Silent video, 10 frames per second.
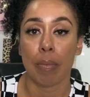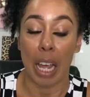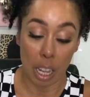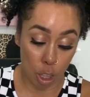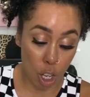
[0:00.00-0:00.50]

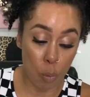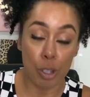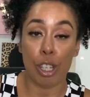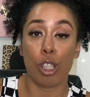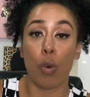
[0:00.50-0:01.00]
And look where
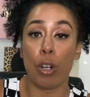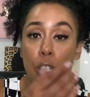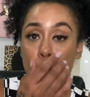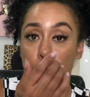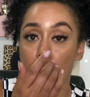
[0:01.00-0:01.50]
she's doing
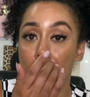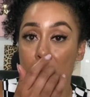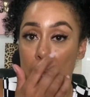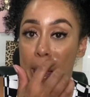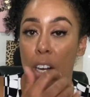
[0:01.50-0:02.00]
just three
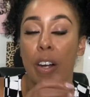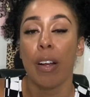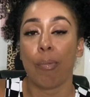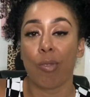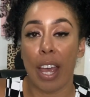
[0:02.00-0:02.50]
months later.
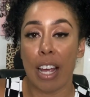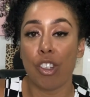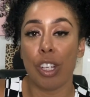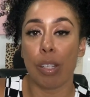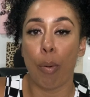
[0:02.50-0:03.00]
And
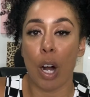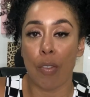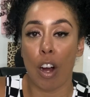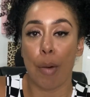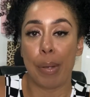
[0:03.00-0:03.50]
she's a part of
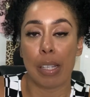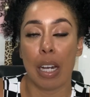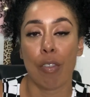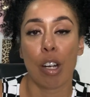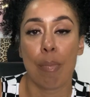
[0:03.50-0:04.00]
our Herpes Can
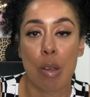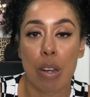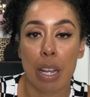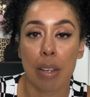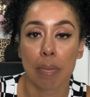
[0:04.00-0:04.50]
Never
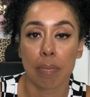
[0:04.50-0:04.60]
community.